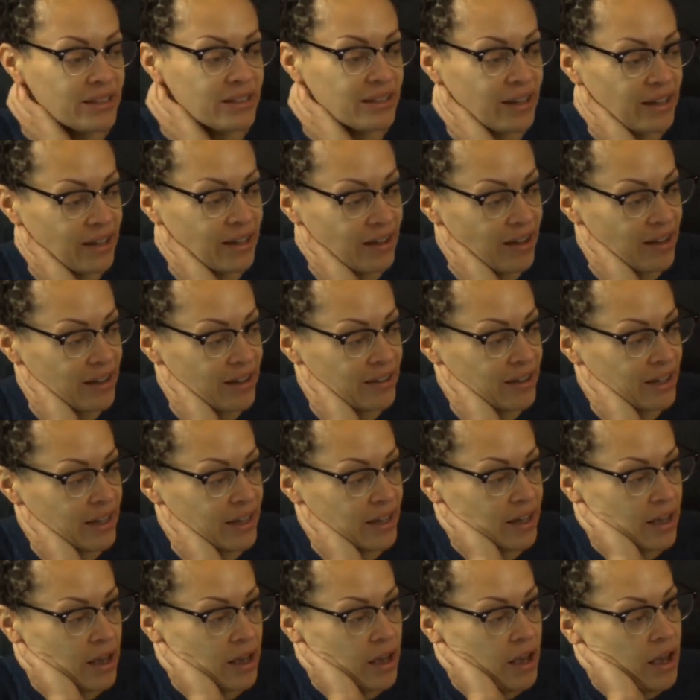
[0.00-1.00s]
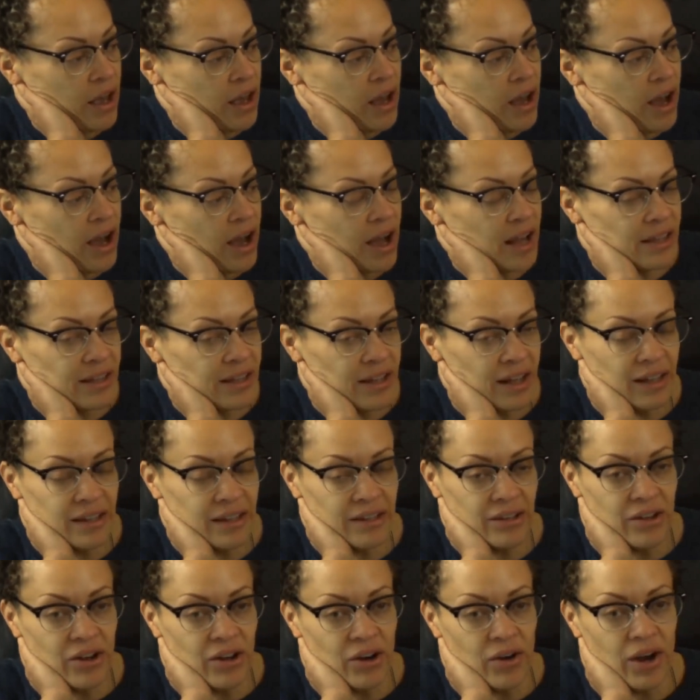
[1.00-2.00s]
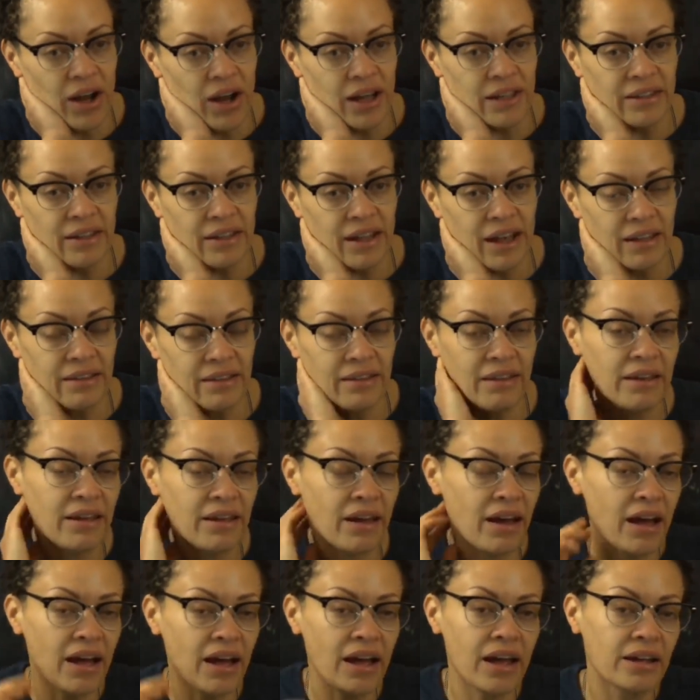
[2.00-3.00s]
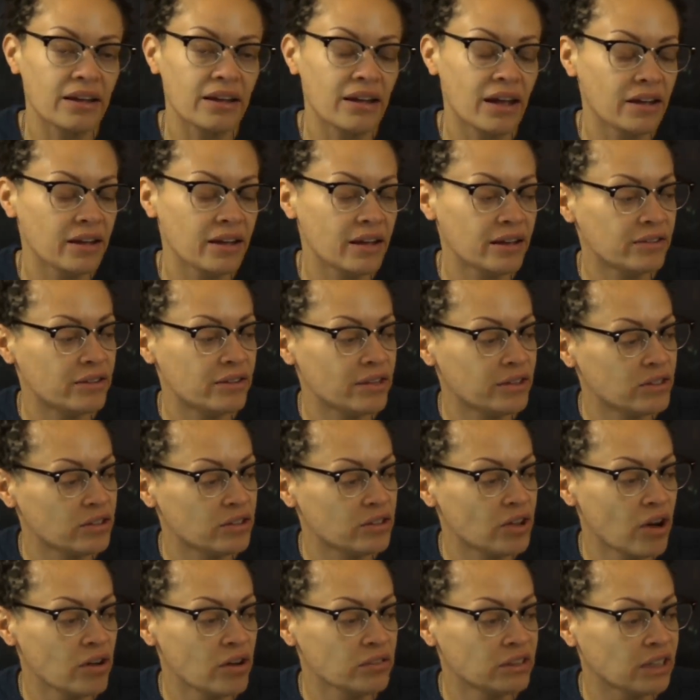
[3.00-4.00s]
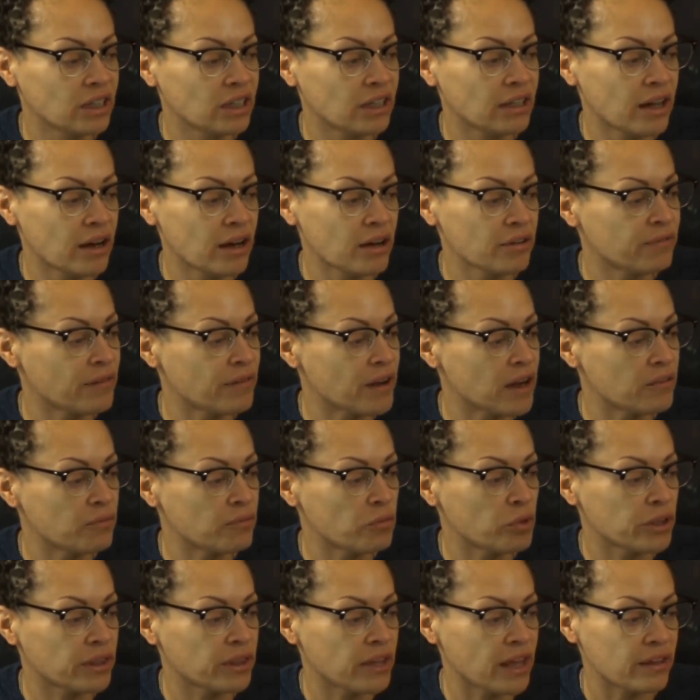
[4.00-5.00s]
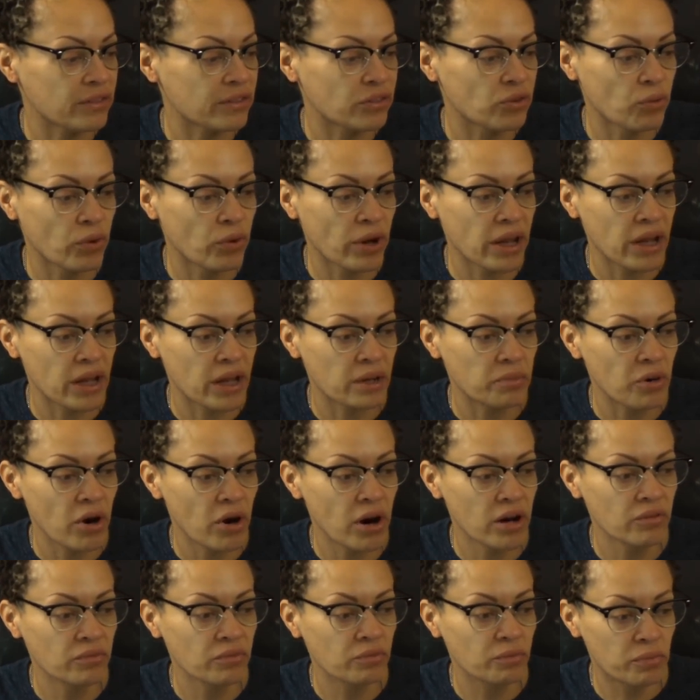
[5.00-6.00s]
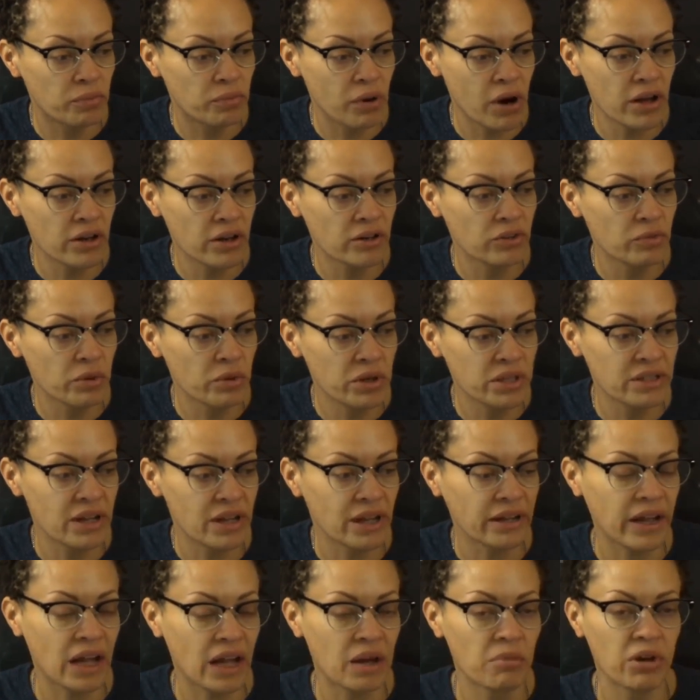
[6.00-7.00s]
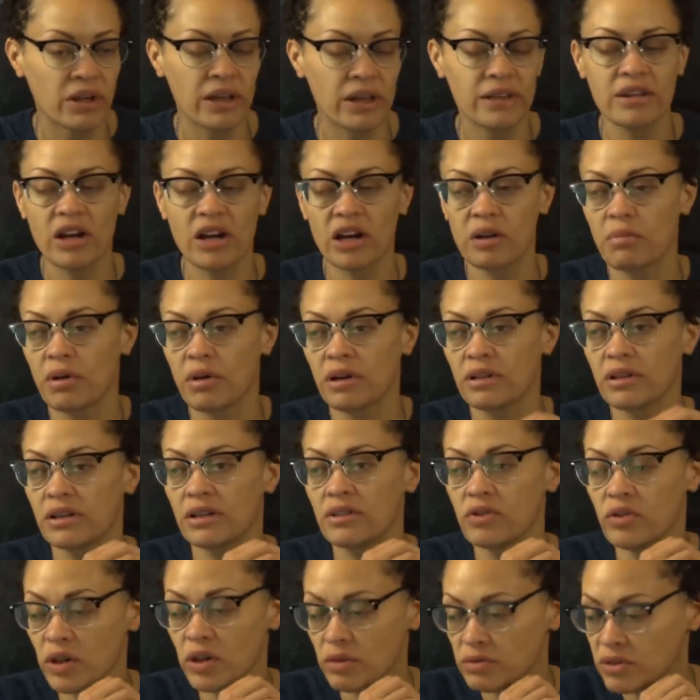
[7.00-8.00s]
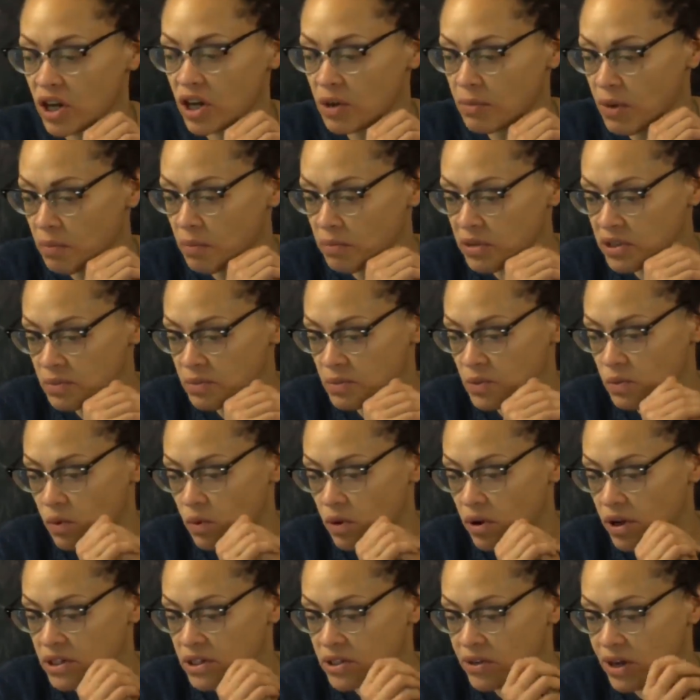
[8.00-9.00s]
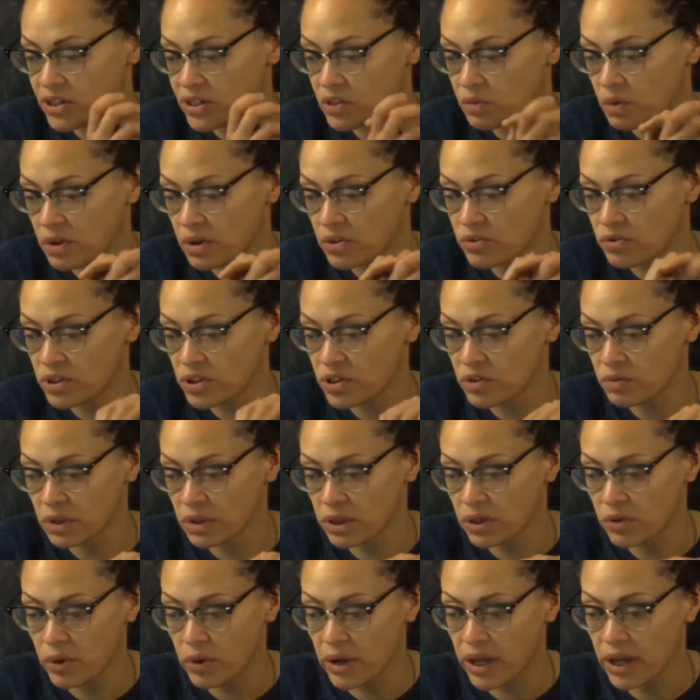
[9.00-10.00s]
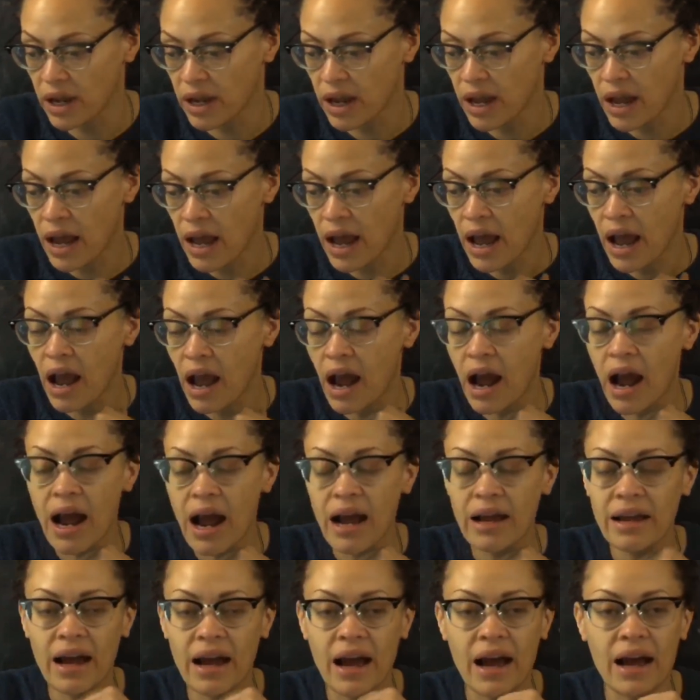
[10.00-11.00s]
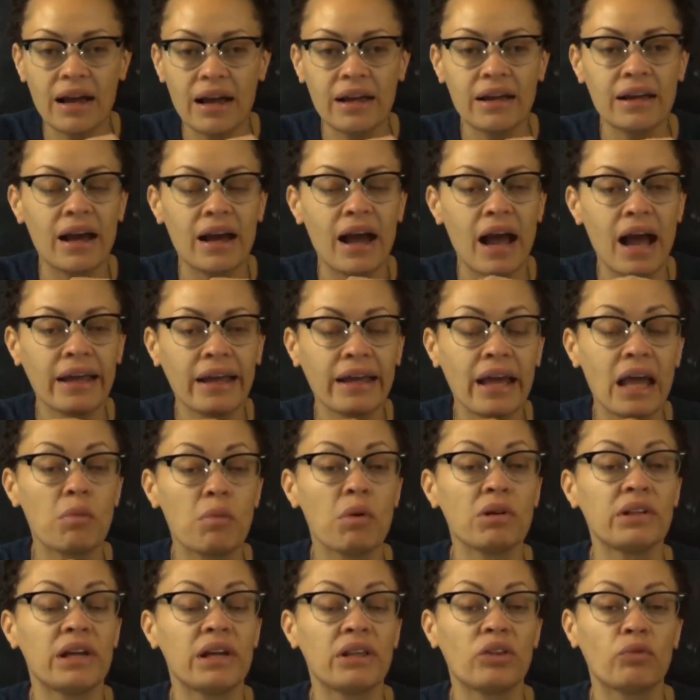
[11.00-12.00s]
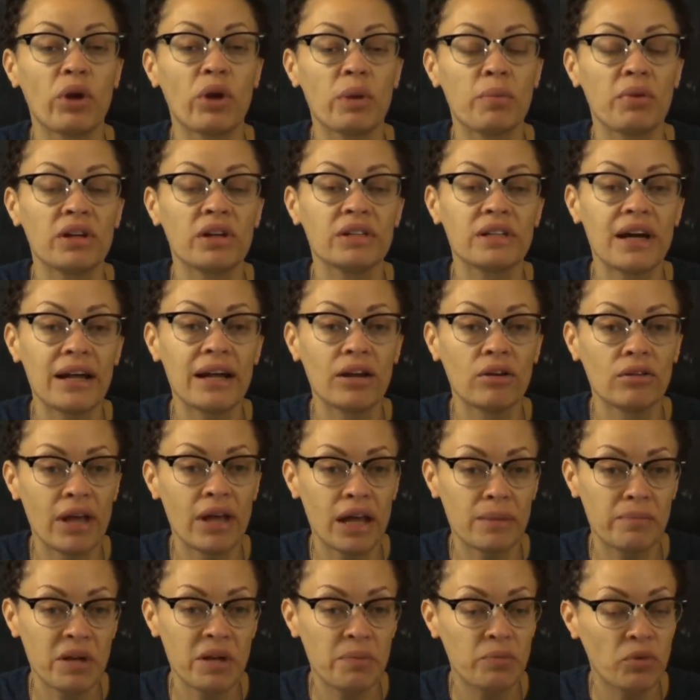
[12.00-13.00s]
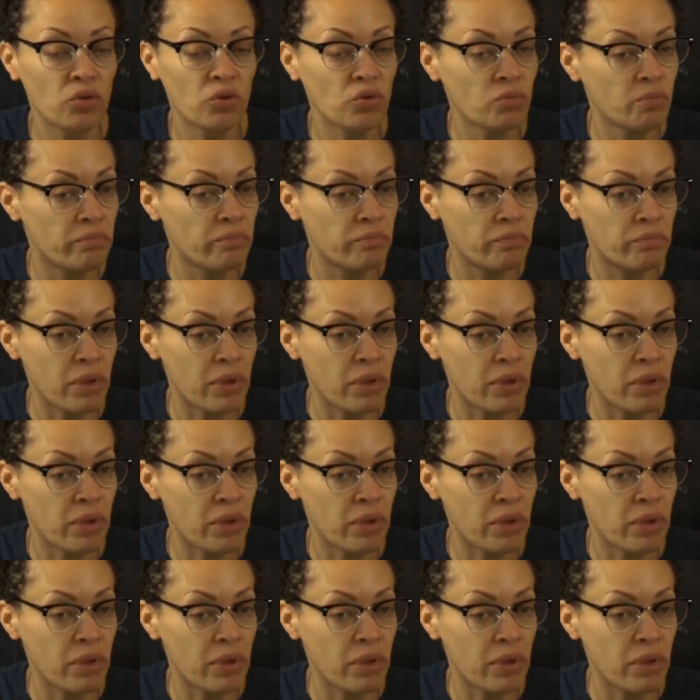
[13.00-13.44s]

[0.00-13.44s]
yeah, I think, and to those, to clarify with that thread, part of the reason I came on, Antonio talking about Bishop Swan, so I just want to address it really quick. I came on that thread because I don't like people who